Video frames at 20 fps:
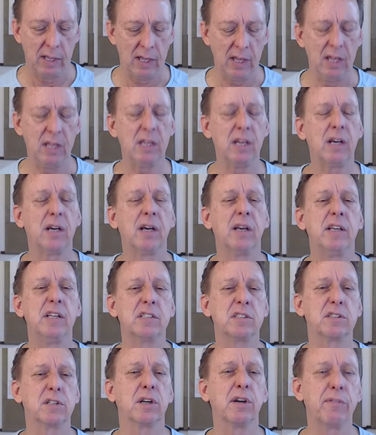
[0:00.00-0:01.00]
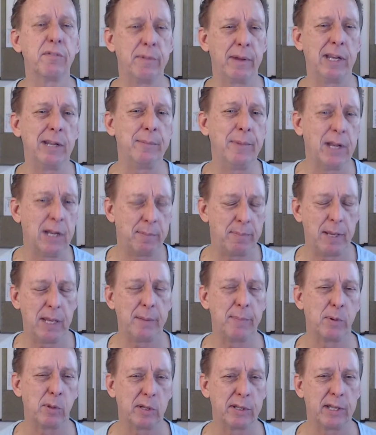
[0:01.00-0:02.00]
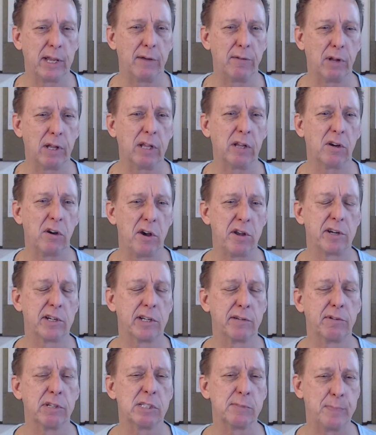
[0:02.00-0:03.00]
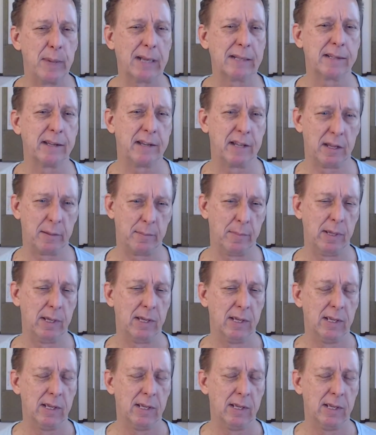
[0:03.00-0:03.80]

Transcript: he served many people, and they really honored and respected him.